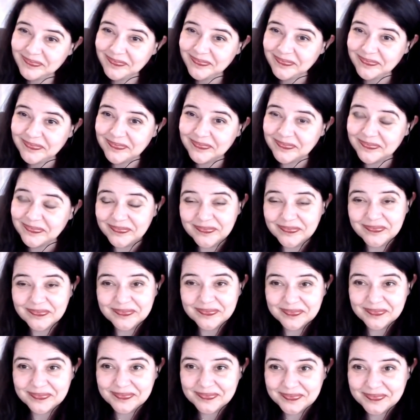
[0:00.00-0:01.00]

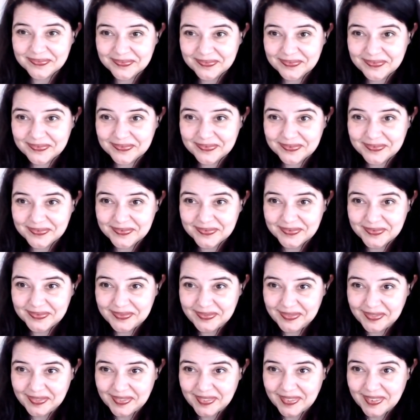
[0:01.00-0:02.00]

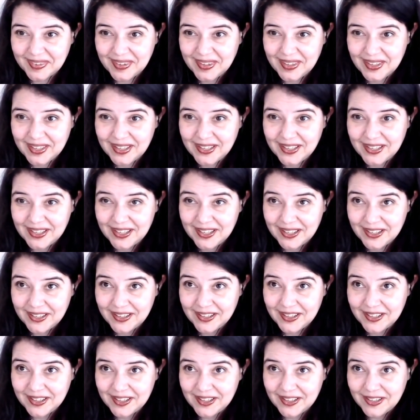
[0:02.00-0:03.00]

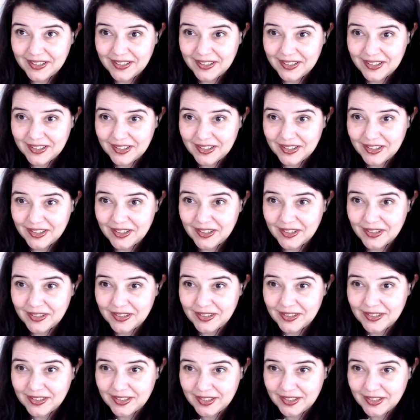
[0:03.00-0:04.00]

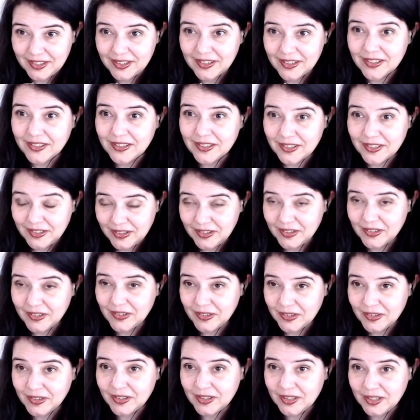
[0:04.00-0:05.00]

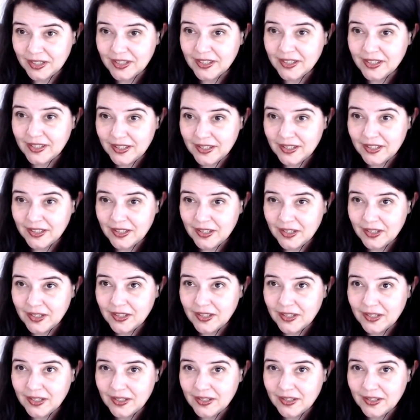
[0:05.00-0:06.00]

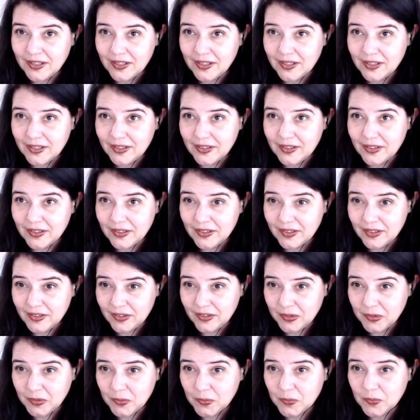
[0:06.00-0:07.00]

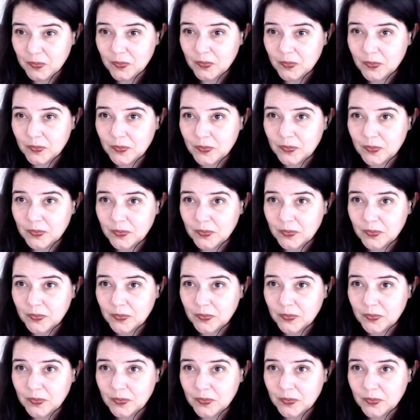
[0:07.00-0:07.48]
No words are spoken by the person on screen.